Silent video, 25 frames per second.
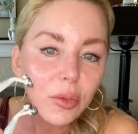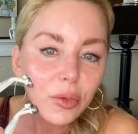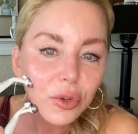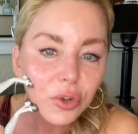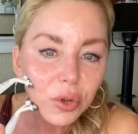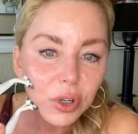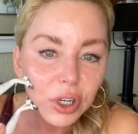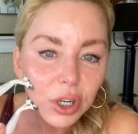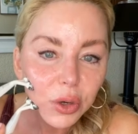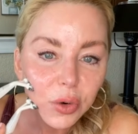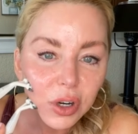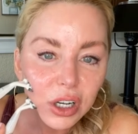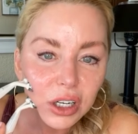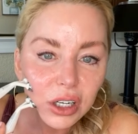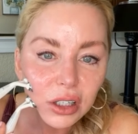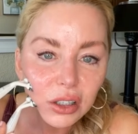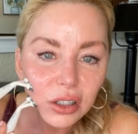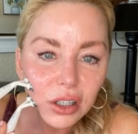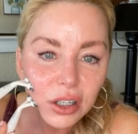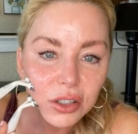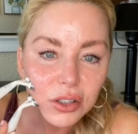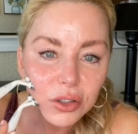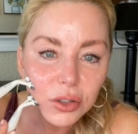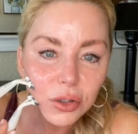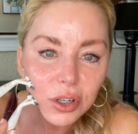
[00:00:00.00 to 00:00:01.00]
I'm 21
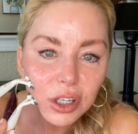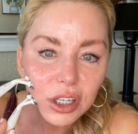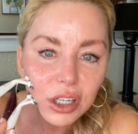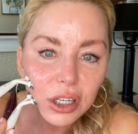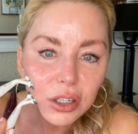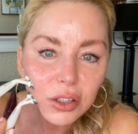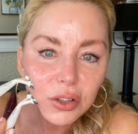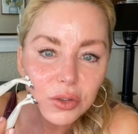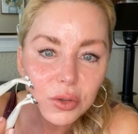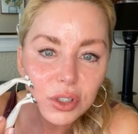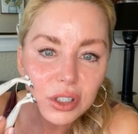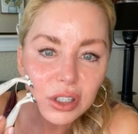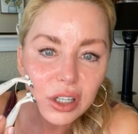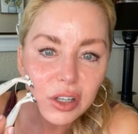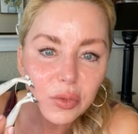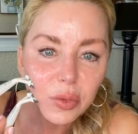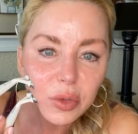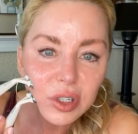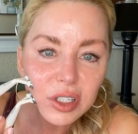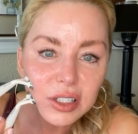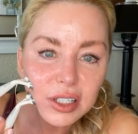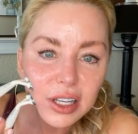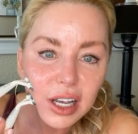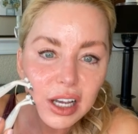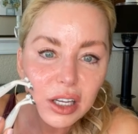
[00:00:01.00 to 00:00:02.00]
and lost 30 pounds, which
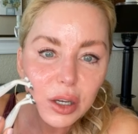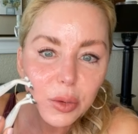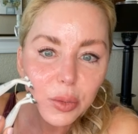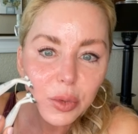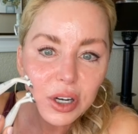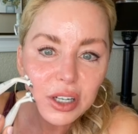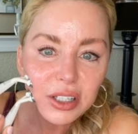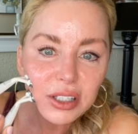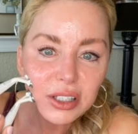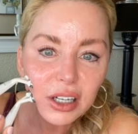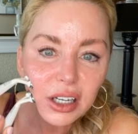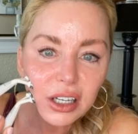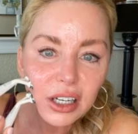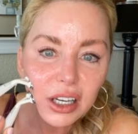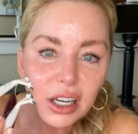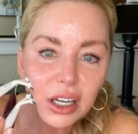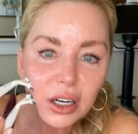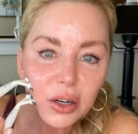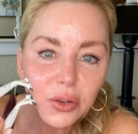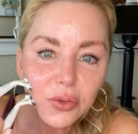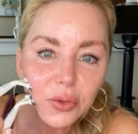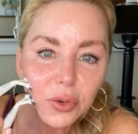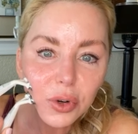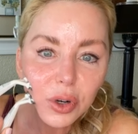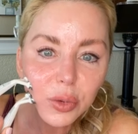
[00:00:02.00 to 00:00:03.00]
left me saggy breasts, and I
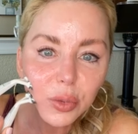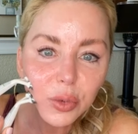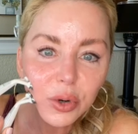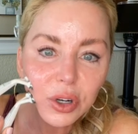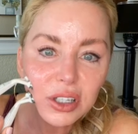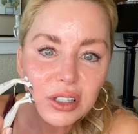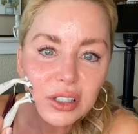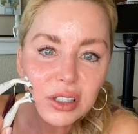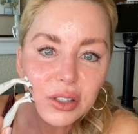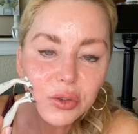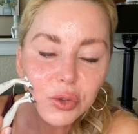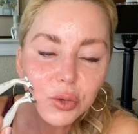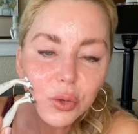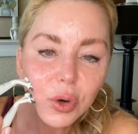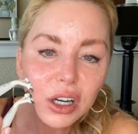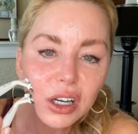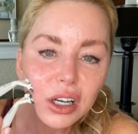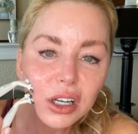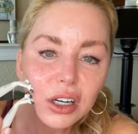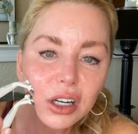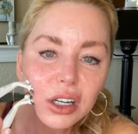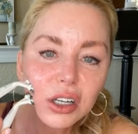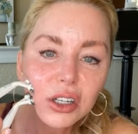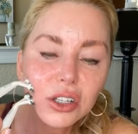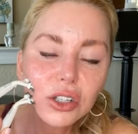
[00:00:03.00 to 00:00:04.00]
can't afford breast lifts.
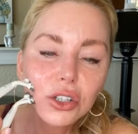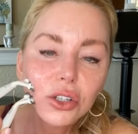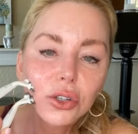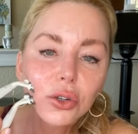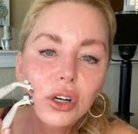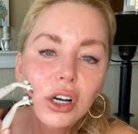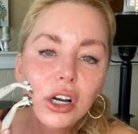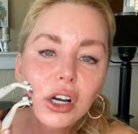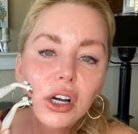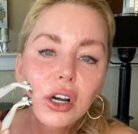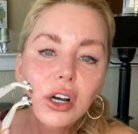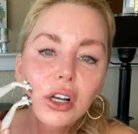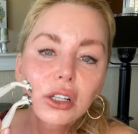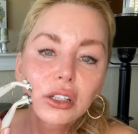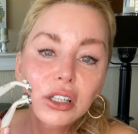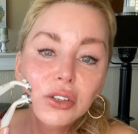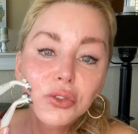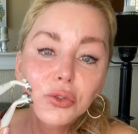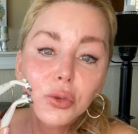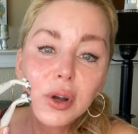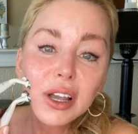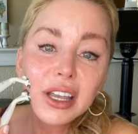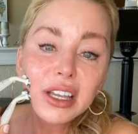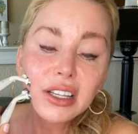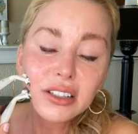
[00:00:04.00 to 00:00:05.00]
What can I do?
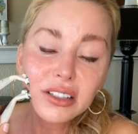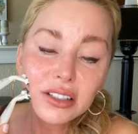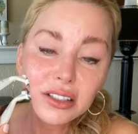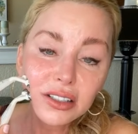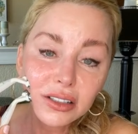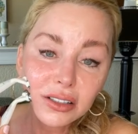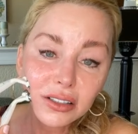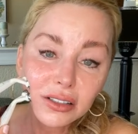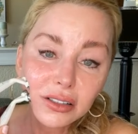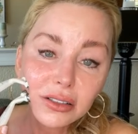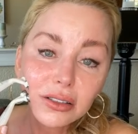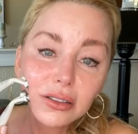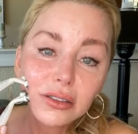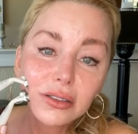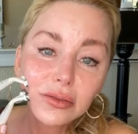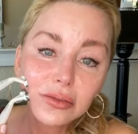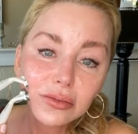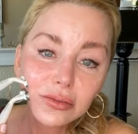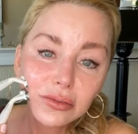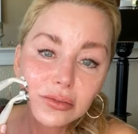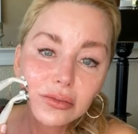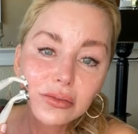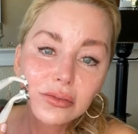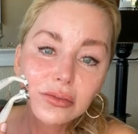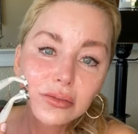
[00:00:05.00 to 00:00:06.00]
Lift weights.
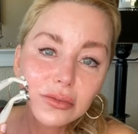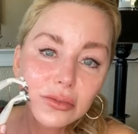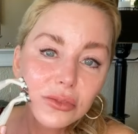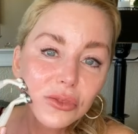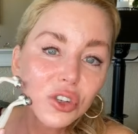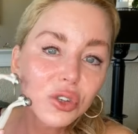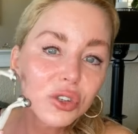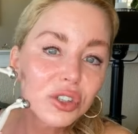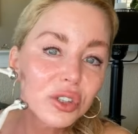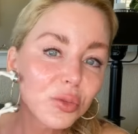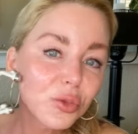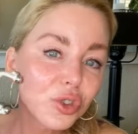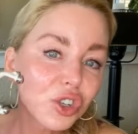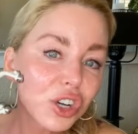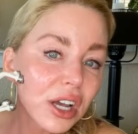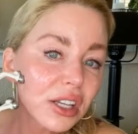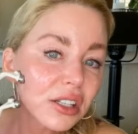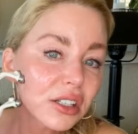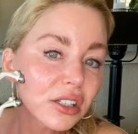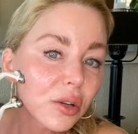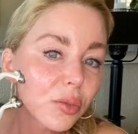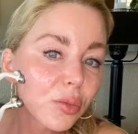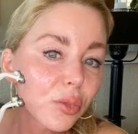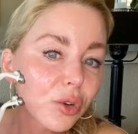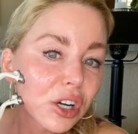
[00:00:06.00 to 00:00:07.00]
Do some
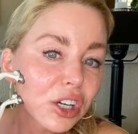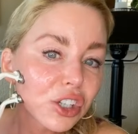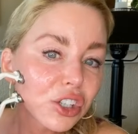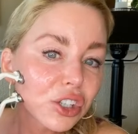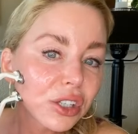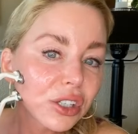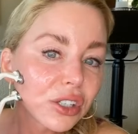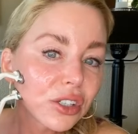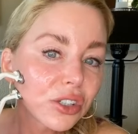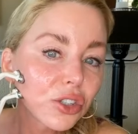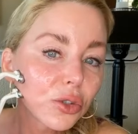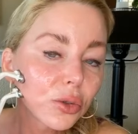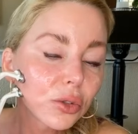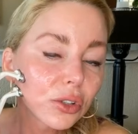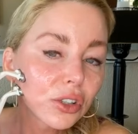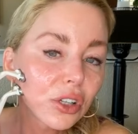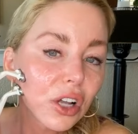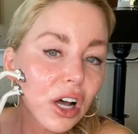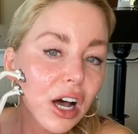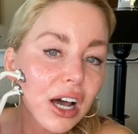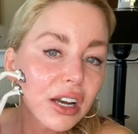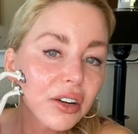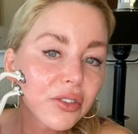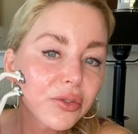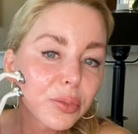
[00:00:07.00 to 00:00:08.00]
chest compressions. Do a
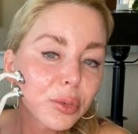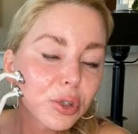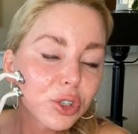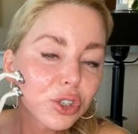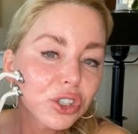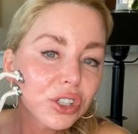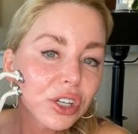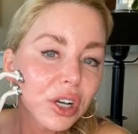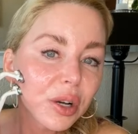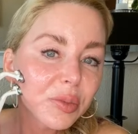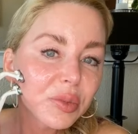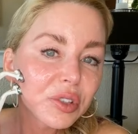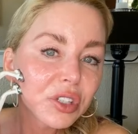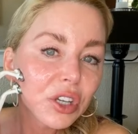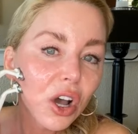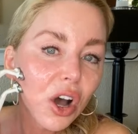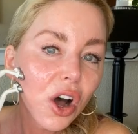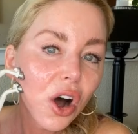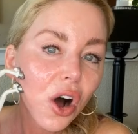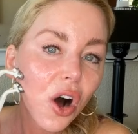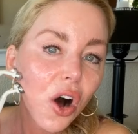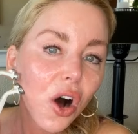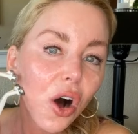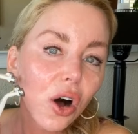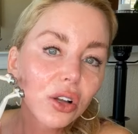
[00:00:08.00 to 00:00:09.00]
lot of push-ups
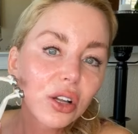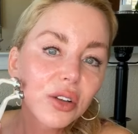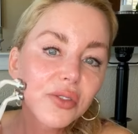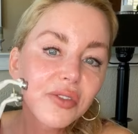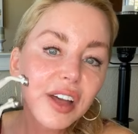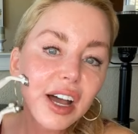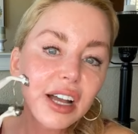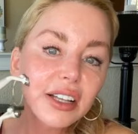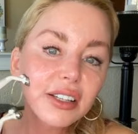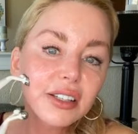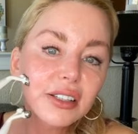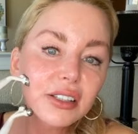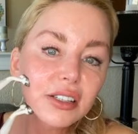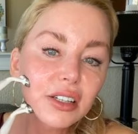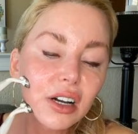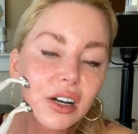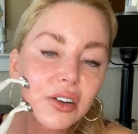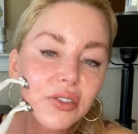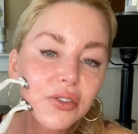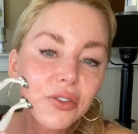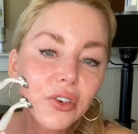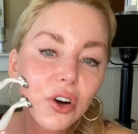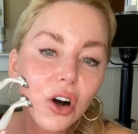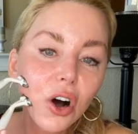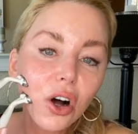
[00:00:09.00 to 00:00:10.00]
all of that
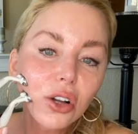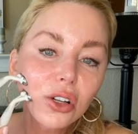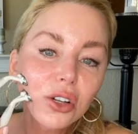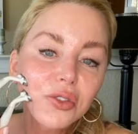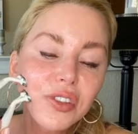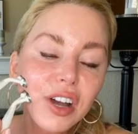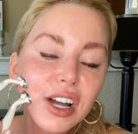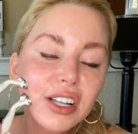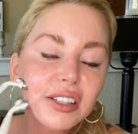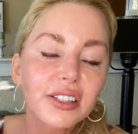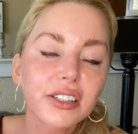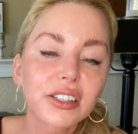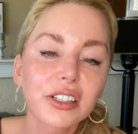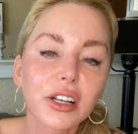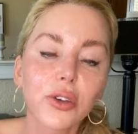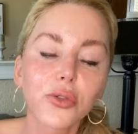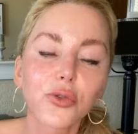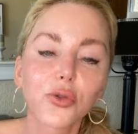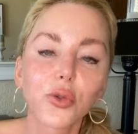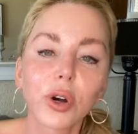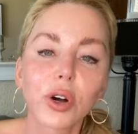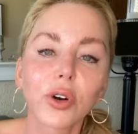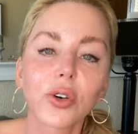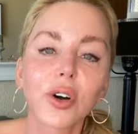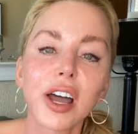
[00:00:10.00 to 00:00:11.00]
stuff, all of that
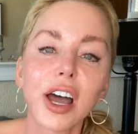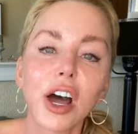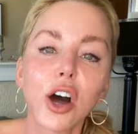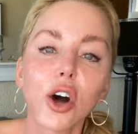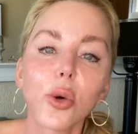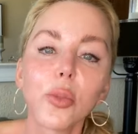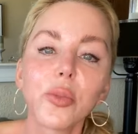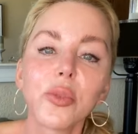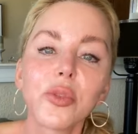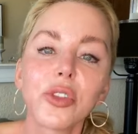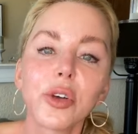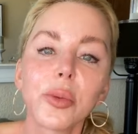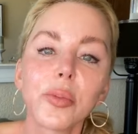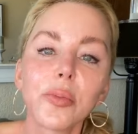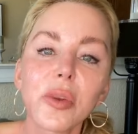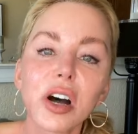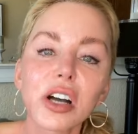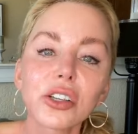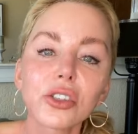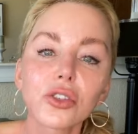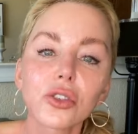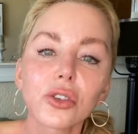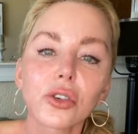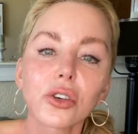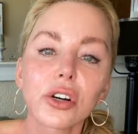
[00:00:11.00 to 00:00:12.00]
stuff will help the
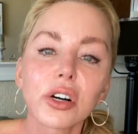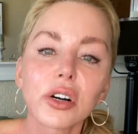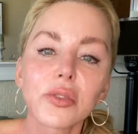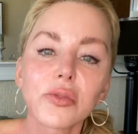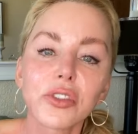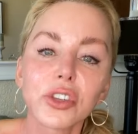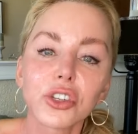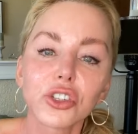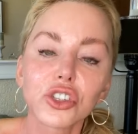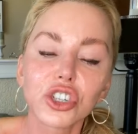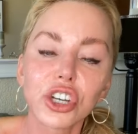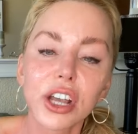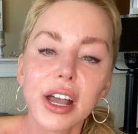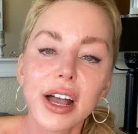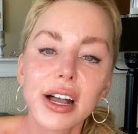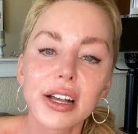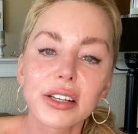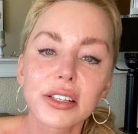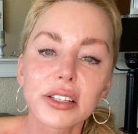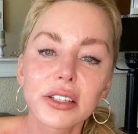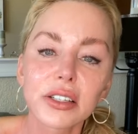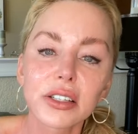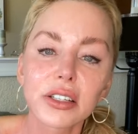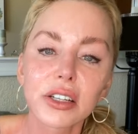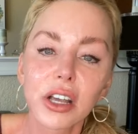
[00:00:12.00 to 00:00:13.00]
muscle of the
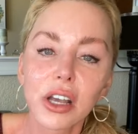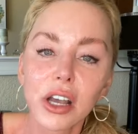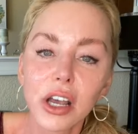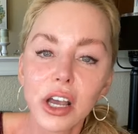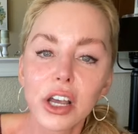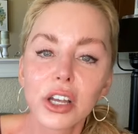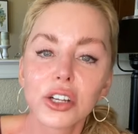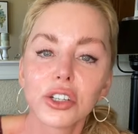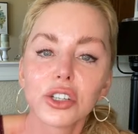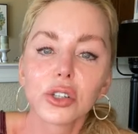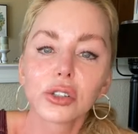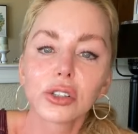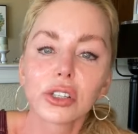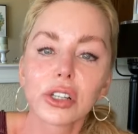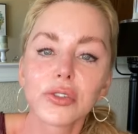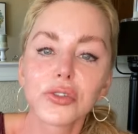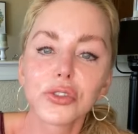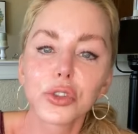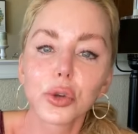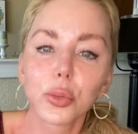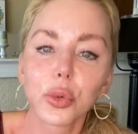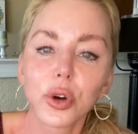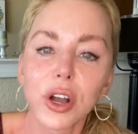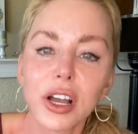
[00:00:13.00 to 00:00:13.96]
chest to lift